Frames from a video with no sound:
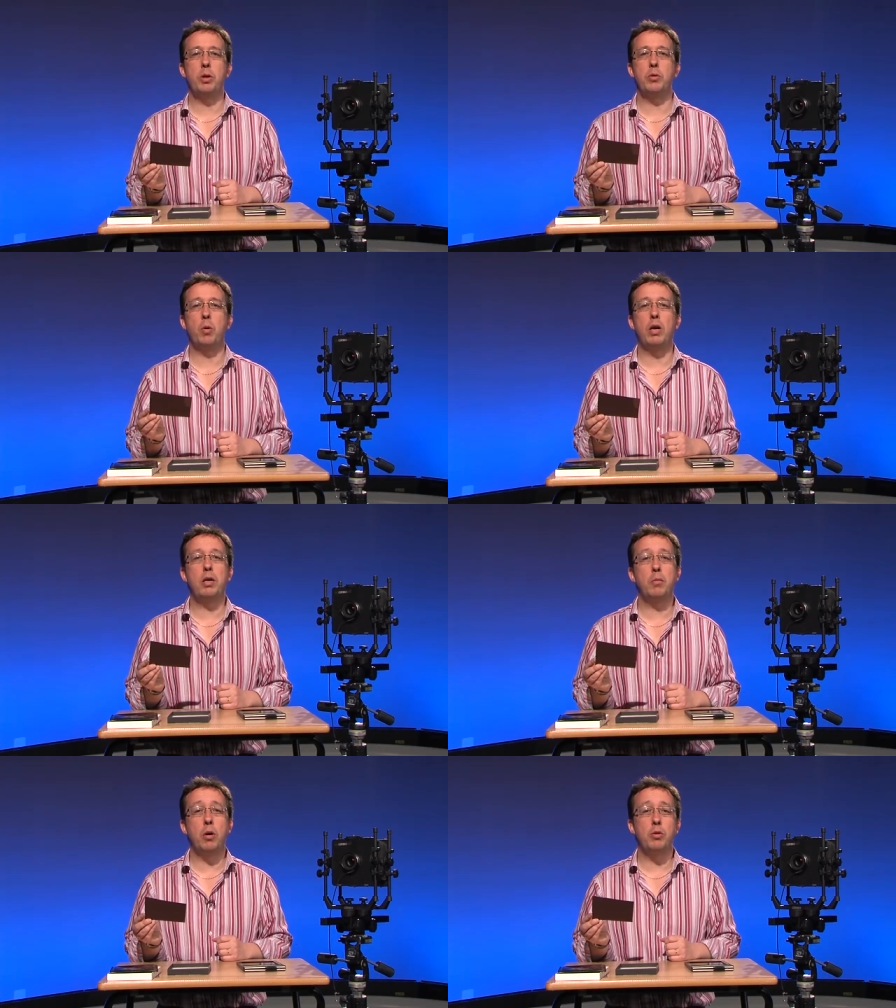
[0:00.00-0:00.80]
which way
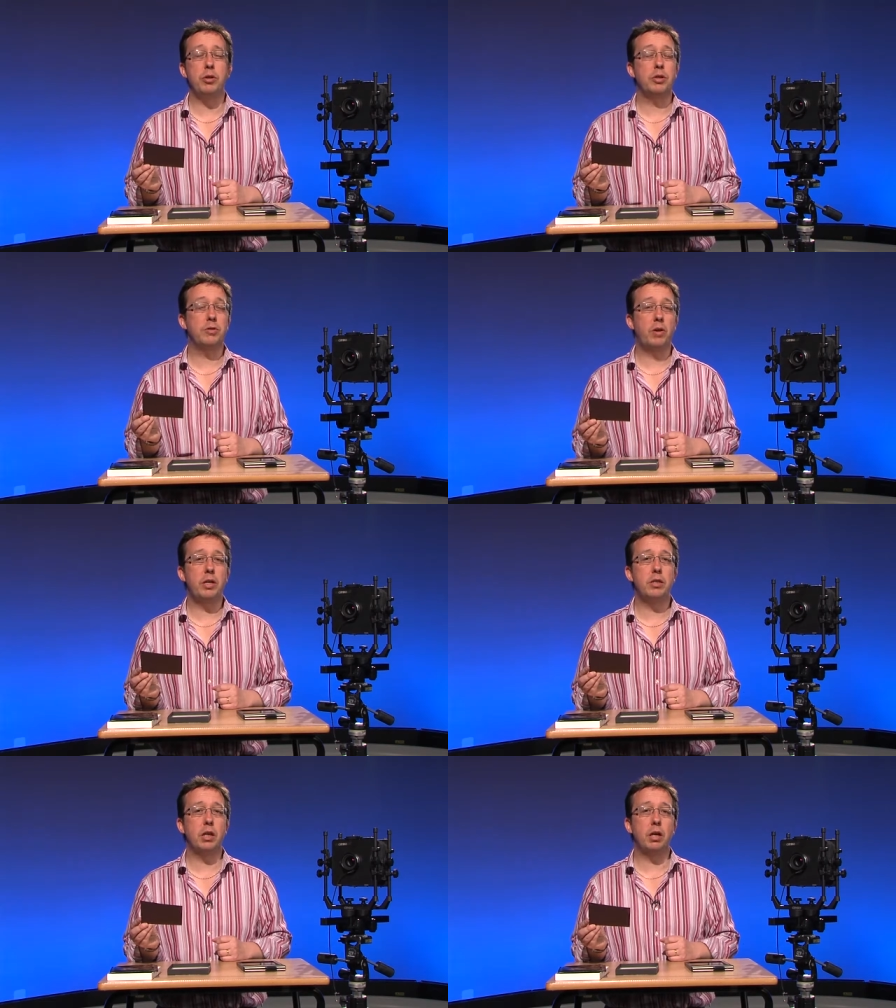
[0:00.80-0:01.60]
the emulsion's
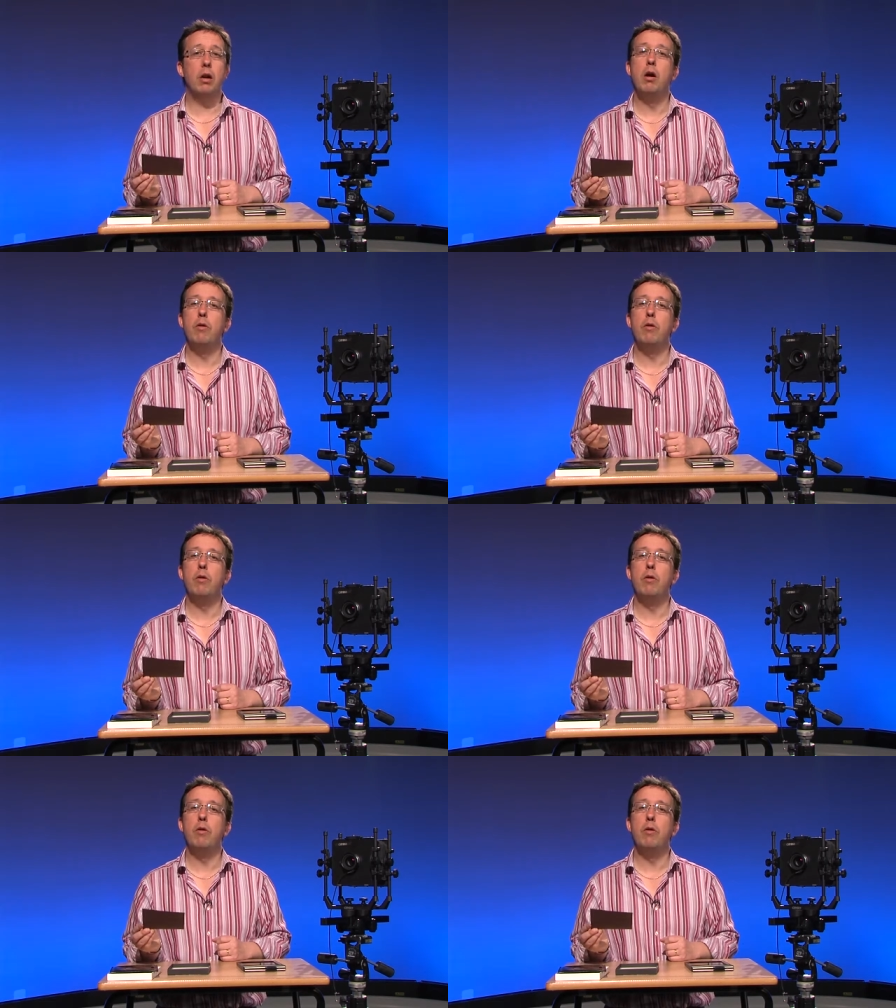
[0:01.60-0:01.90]
facing